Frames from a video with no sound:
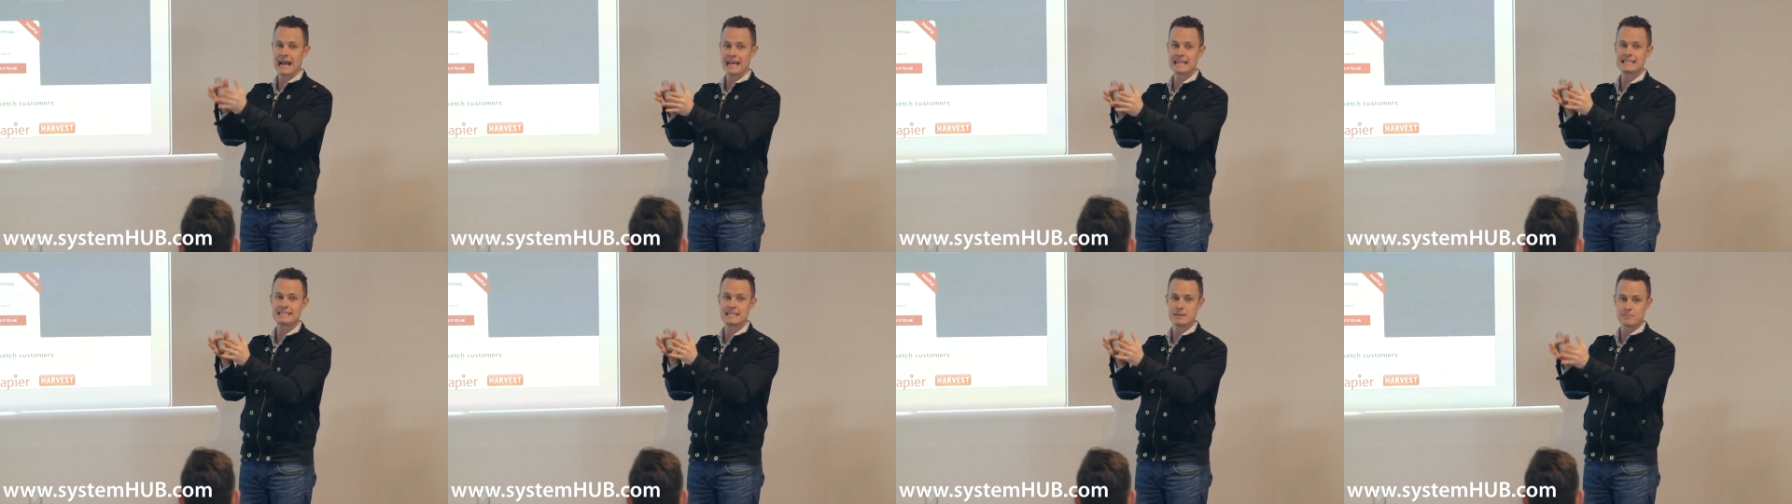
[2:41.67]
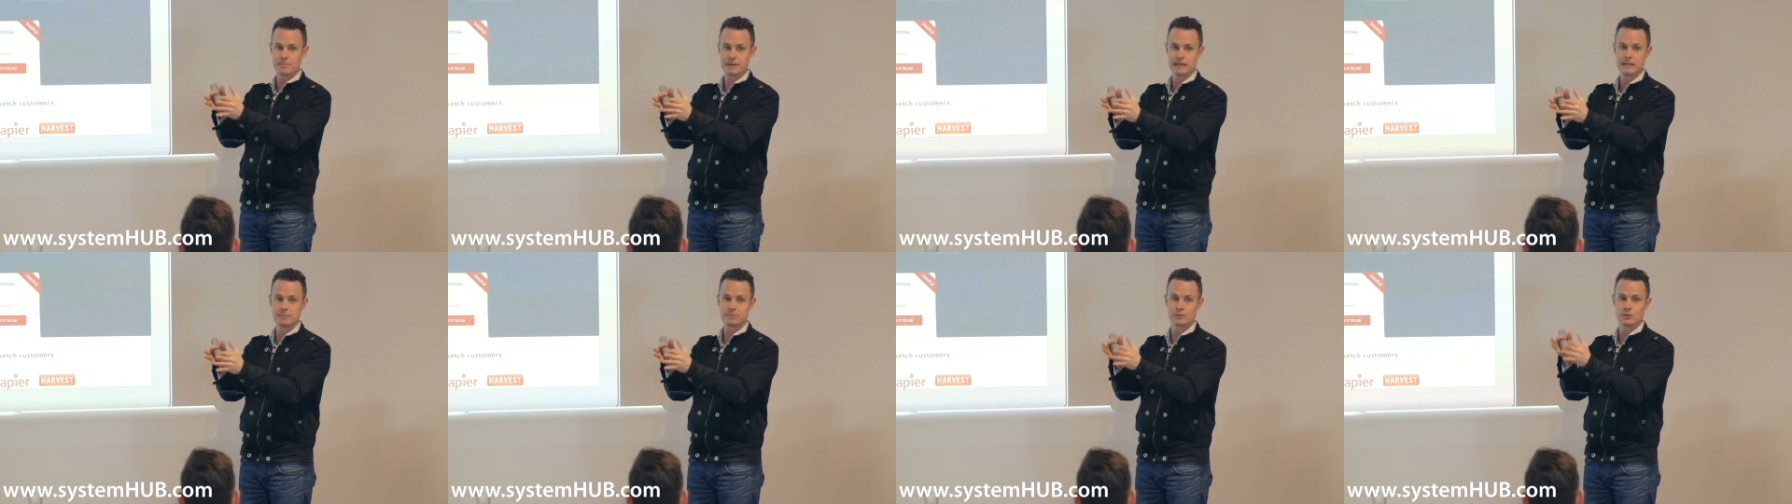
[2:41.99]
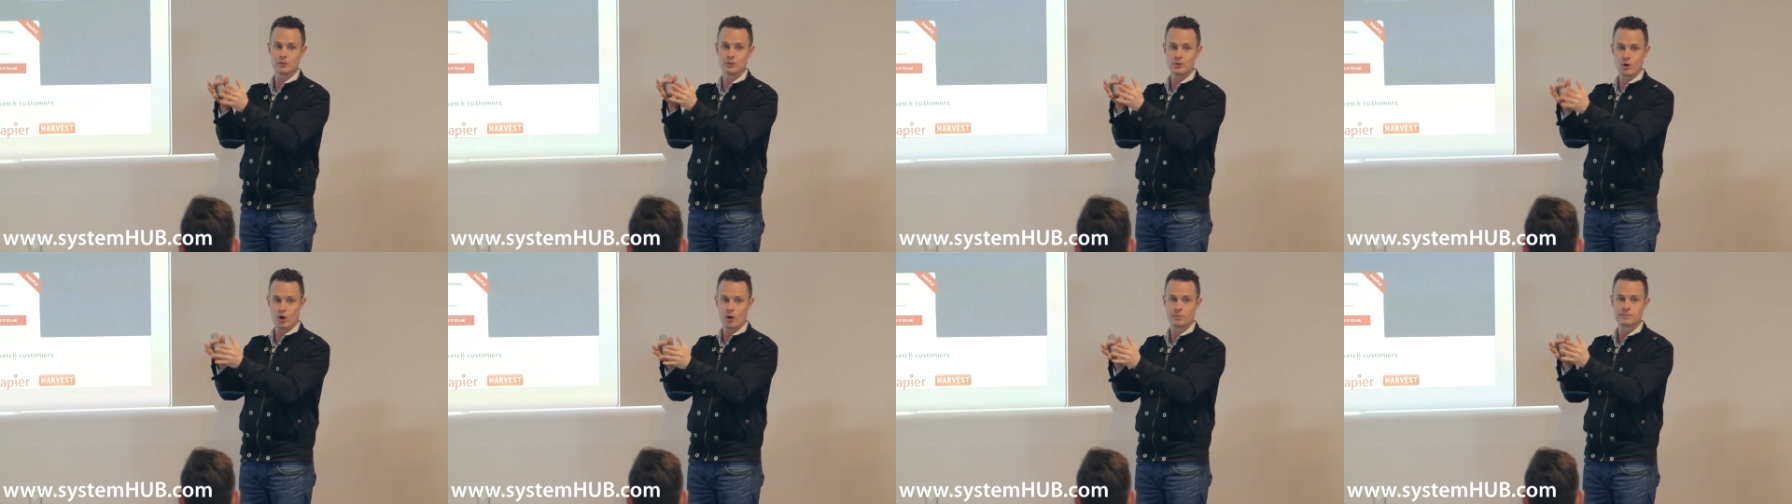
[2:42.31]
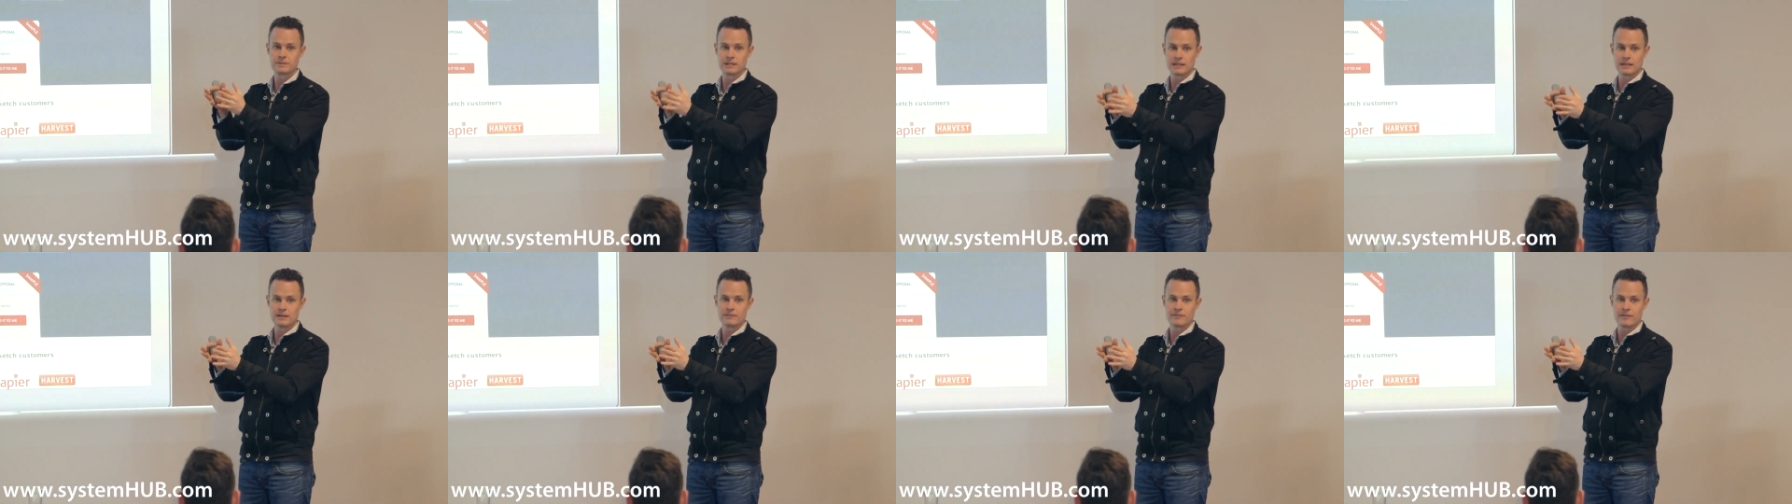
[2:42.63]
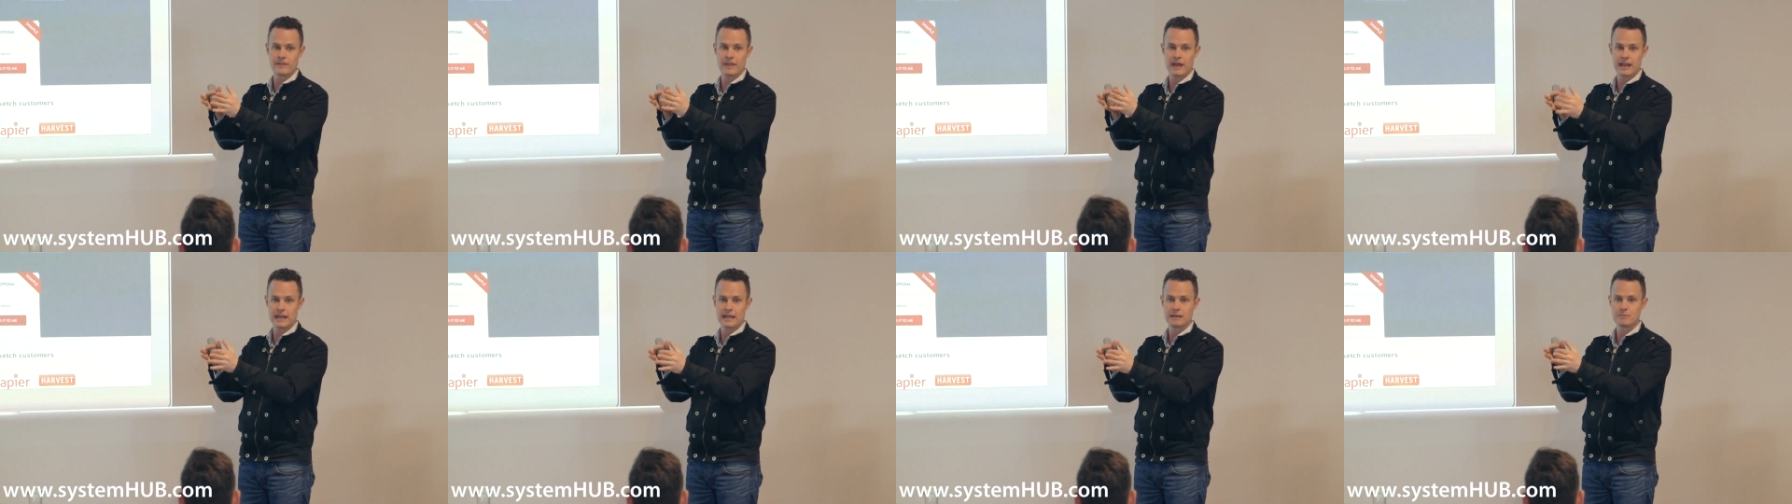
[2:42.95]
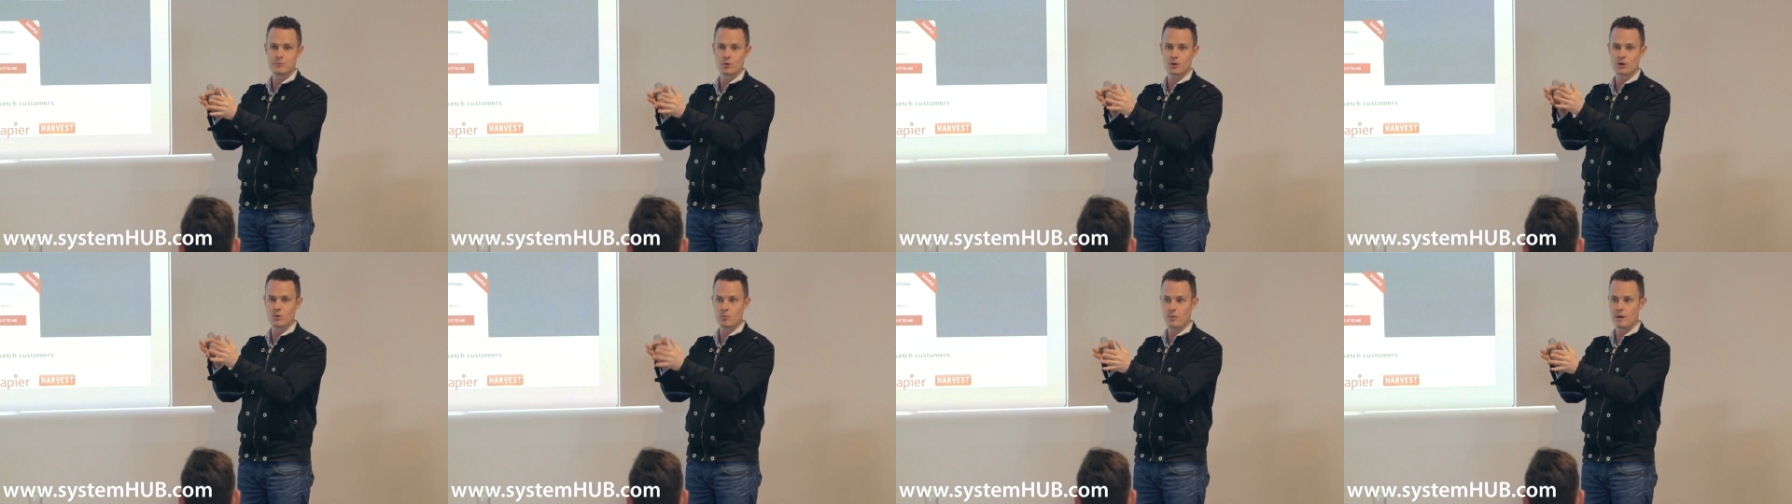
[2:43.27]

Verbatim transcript: eighty people who opted in for that ebook